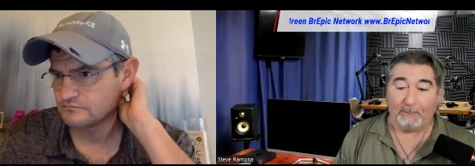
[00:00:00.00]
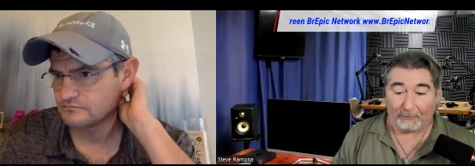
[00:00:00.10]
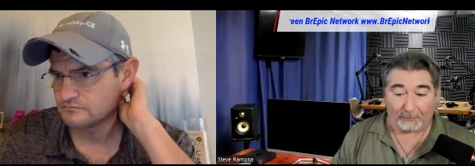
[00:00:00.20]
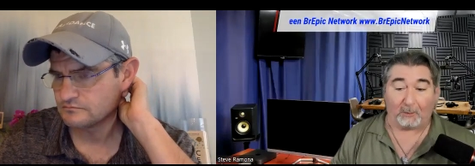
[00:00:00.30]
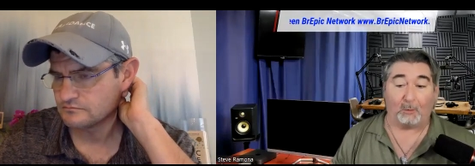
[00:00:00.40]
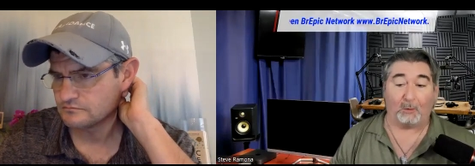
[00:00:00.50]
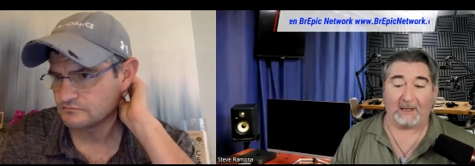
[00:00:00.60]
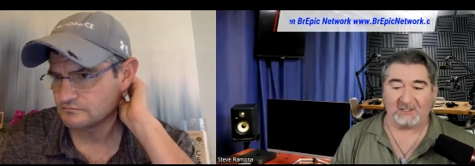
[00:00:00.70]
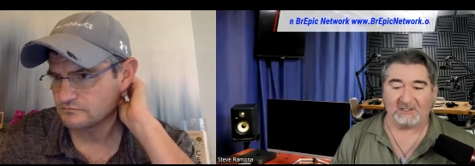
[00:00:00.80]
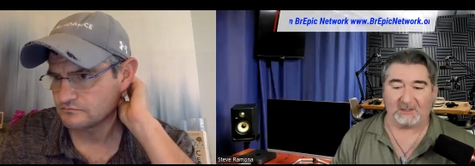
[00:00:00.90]
Speaker 1: but from a
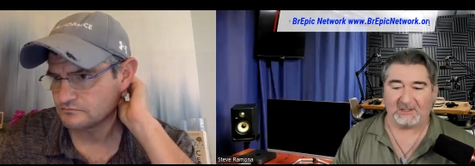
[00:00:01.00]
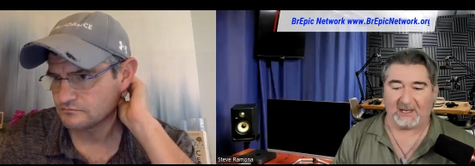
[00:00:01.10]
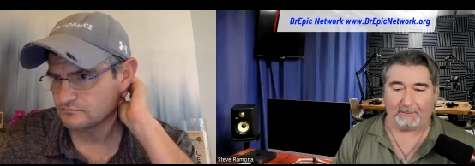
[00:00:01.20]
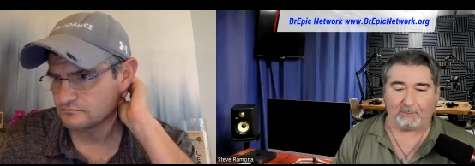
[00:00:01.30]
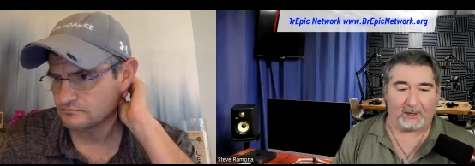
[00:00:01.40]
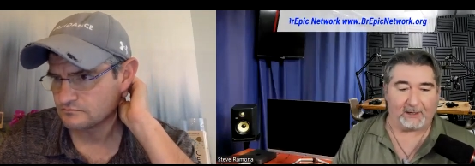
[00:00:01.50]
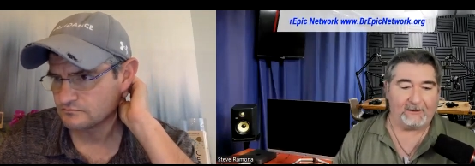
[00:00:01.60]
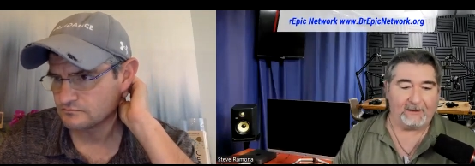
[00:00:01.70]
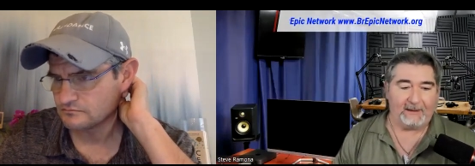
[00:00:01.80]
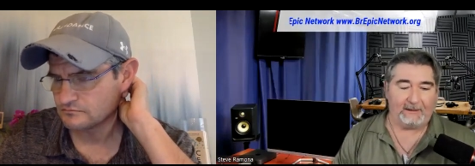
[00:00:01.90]
relationship standpoint.
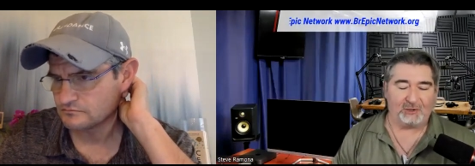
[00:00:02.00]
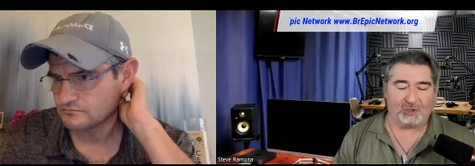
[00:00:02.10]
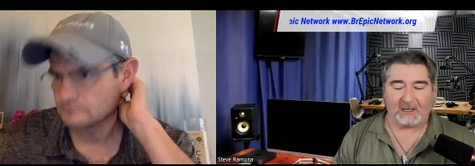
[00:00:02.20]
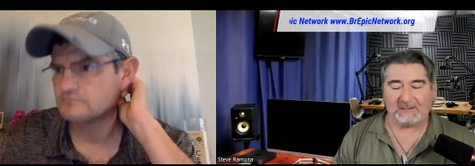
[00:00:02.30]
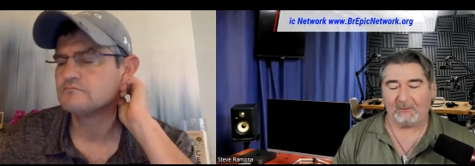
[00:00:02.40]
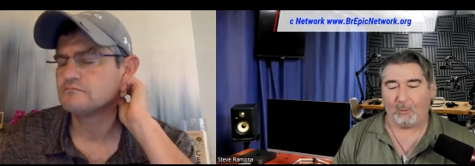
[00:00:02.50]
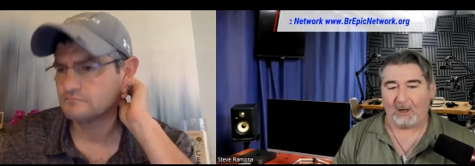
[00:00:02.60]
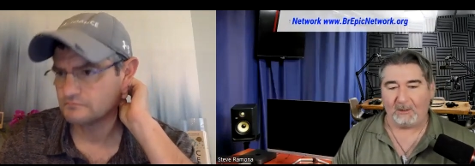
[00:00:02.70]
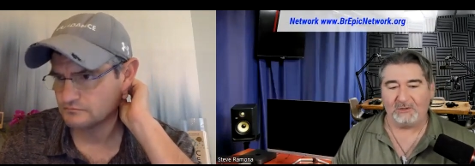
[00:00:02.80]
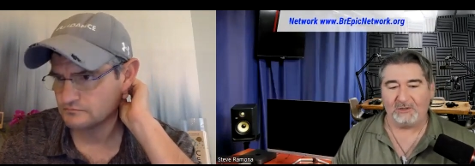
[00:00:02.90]
Justin,
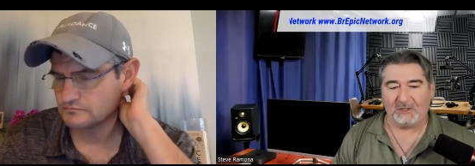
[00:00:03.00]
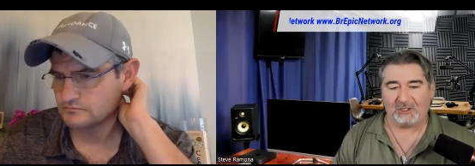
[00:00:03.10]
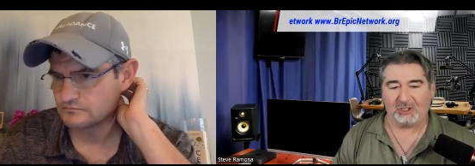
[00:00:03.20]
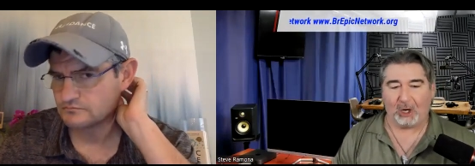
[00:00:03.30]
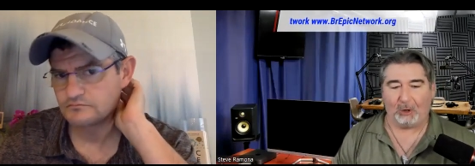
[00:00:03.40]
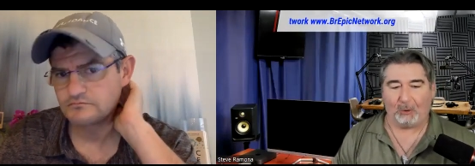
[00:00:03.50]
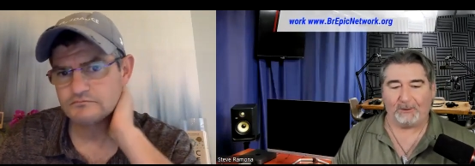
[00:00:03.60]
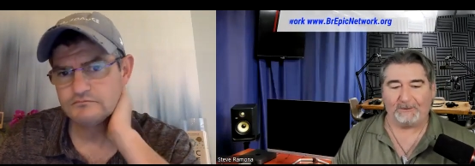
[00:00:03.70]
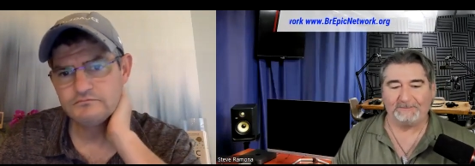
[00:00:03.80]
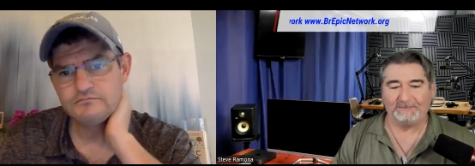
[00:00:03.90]
welcome to the show.
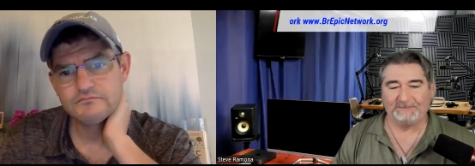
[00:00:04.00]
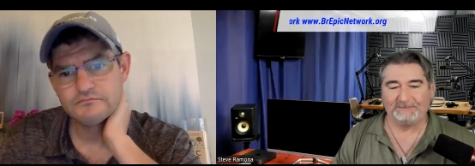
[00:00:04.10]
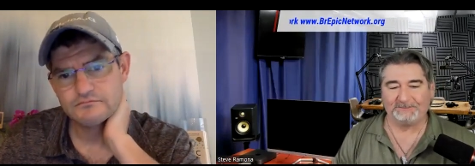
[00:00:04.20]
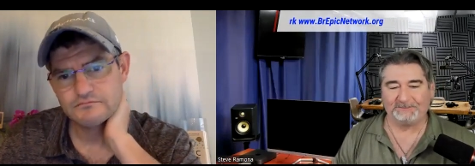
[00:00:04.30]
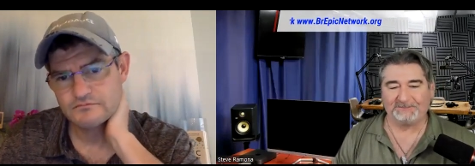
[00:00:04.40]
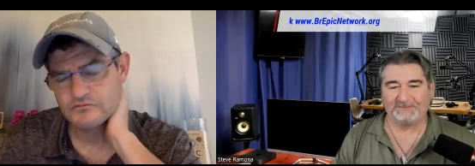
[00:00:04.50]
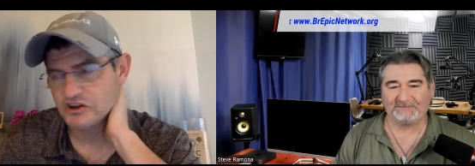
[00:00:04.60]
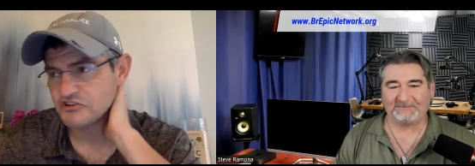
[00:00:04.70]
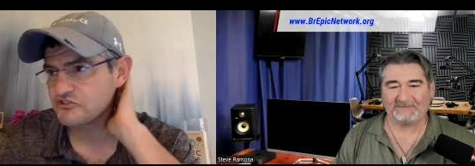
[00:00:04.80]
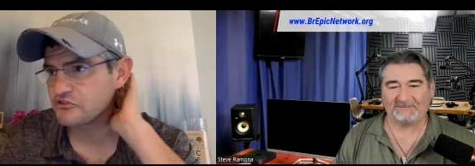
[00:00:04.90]

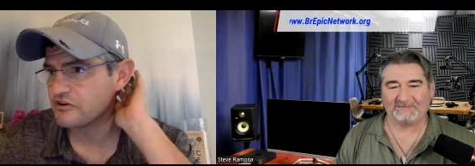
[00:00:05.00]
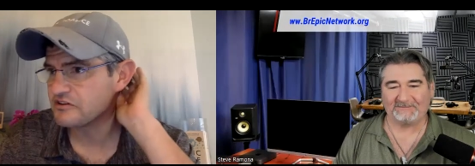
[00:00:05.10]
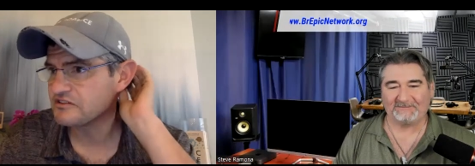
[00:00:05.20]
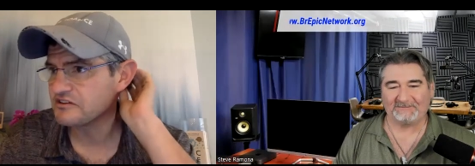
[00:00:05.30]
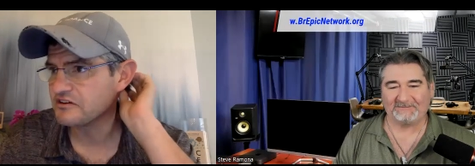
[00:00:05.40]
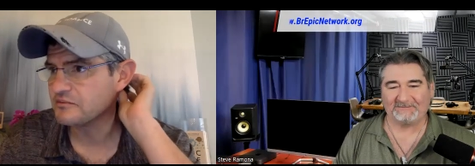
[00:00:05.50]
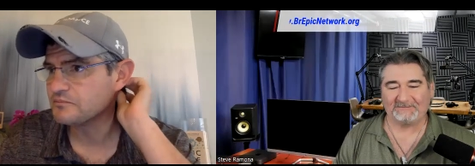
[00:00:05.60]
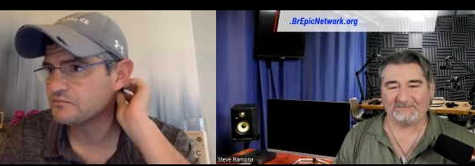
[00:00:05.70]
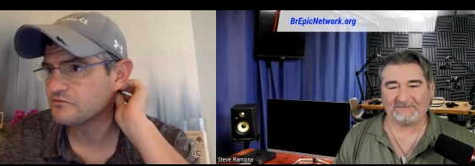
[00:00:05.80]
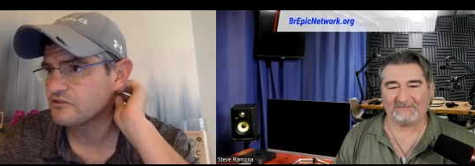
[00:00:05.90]
Speaker 2: Yeah, it's great.
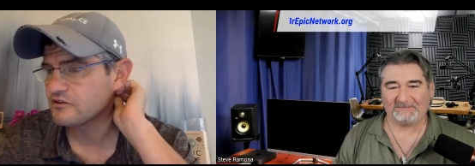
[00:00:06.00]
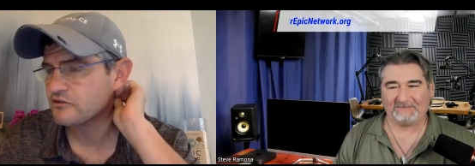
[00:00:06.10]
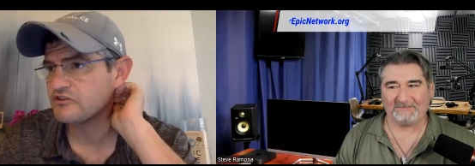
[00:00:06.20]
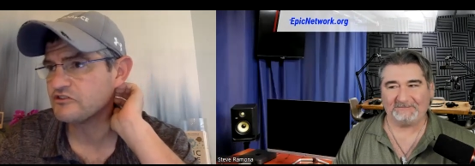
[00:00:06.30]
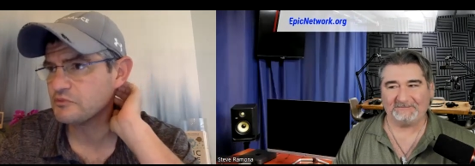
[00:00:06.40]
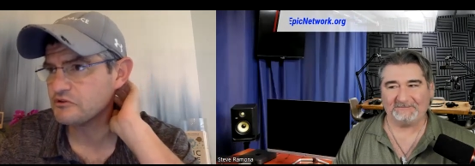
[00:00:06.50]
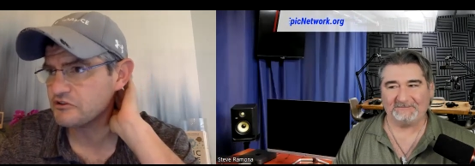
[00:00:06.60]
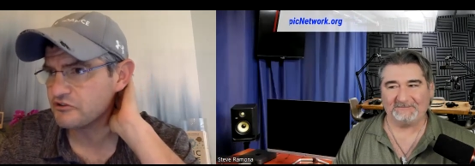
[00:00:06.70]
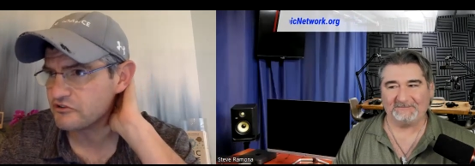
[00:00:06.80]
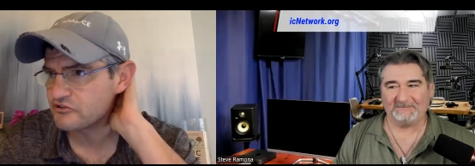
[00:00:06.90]
Um, great to be
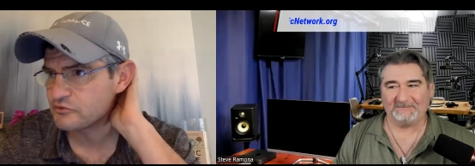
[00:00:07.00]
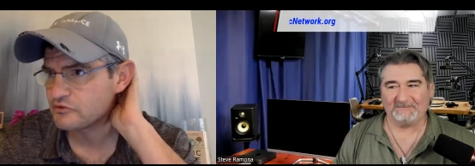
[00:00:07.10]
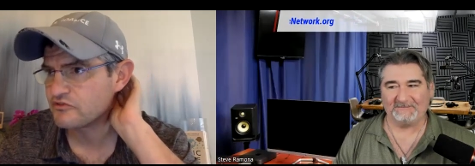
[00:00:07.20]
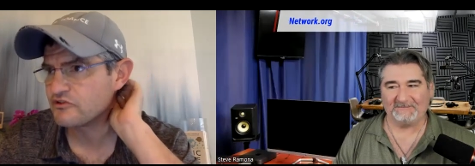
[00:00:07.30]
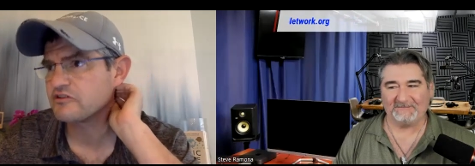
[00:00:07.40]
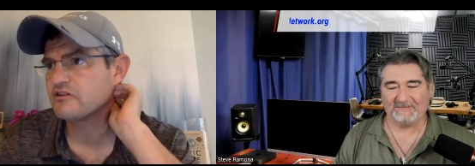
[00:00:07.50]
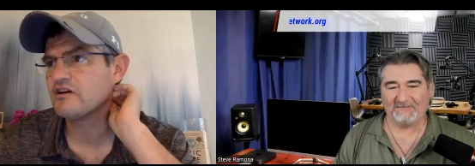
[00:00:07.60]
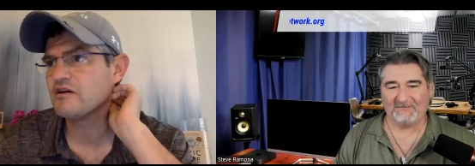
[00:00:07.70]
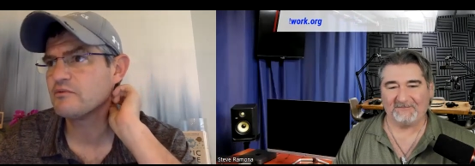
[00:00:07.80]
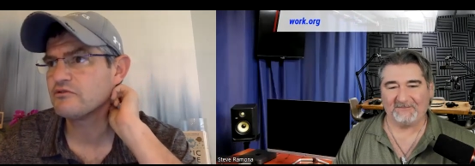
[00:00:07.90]
here. This will be a very
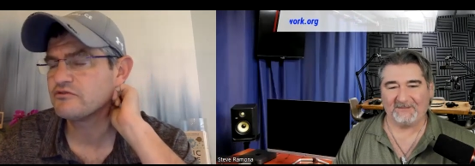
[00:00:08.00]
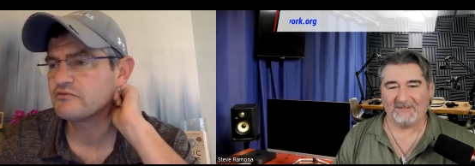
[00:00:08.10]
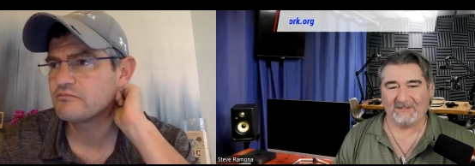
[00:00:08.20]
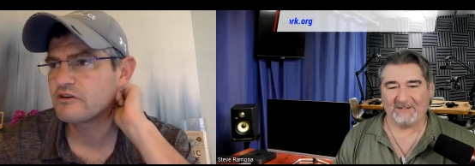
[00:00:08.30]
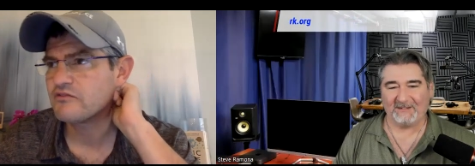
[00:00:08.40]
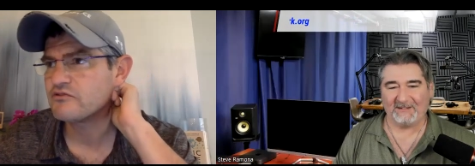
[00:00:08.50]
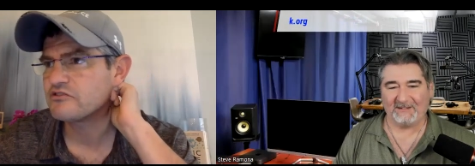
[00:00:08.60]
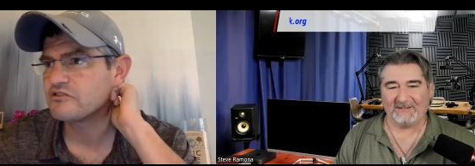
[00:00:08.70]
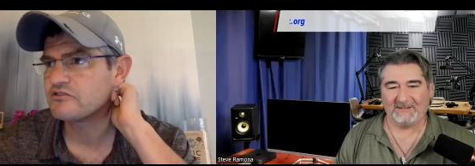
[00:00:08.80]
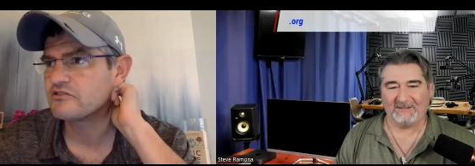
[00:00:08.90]
collaborative
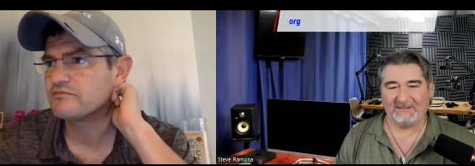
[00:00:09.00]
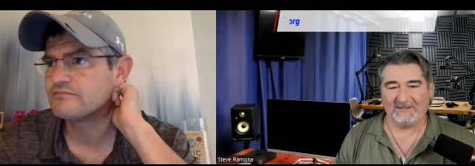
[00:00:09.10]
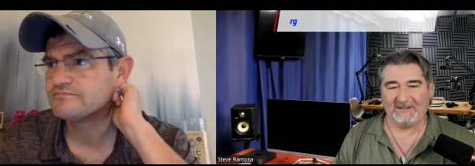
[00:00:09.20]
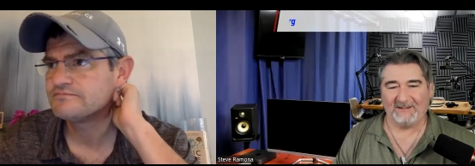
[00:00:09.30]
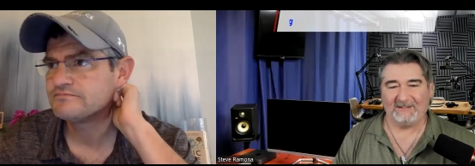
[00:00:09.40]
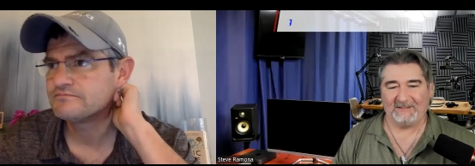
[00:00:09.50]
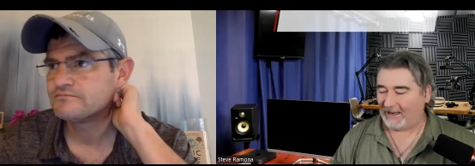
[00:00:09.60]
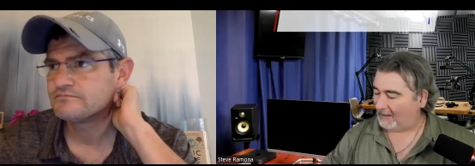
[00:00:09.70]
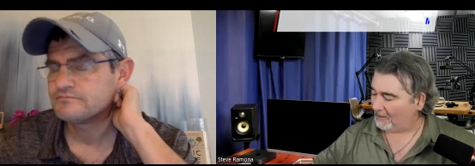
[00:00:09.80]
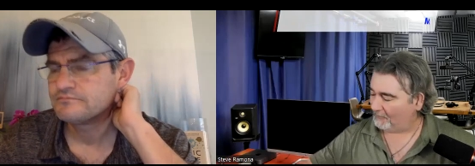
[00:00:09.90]
conversation.
Speaker 1: I
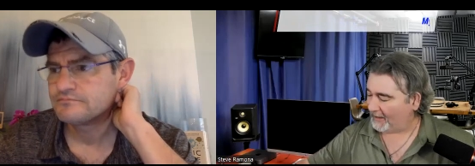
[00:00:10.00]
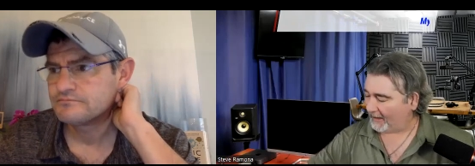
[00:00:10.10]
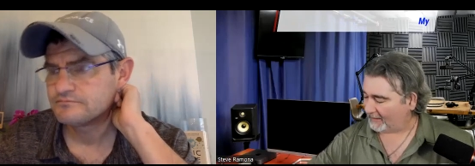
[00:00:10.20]
love that.